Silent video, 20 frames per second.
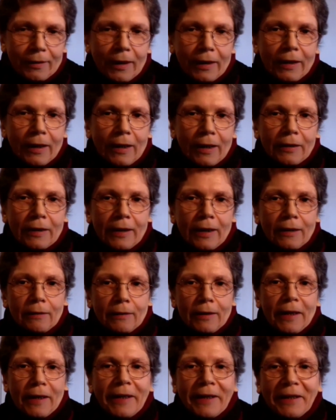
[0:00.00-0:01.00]
can get,
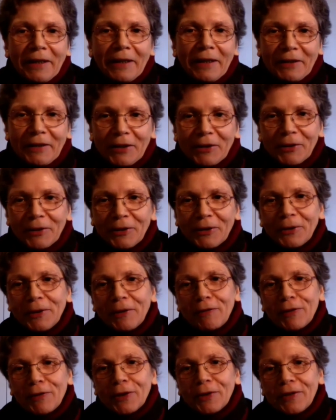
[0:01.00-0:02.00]
I don't know
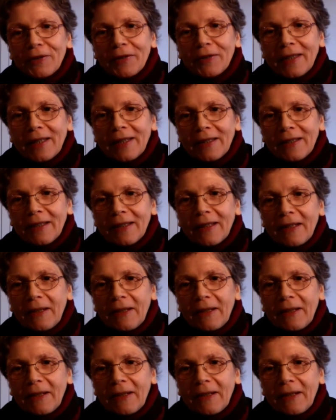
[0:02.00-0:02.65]
if you understand.